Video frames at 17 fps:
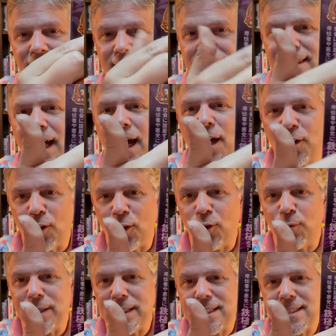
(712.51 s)
Taro,
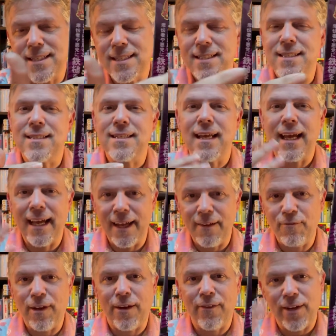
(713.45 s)
which is a
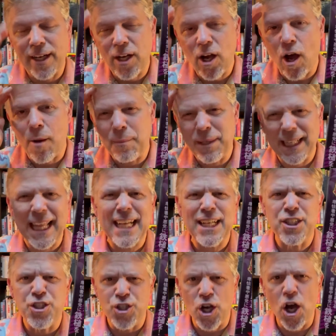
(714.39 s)
very common,
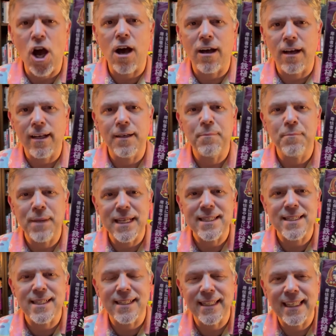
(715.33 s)
like John,
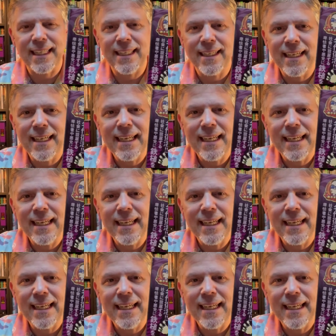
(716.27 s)
basically,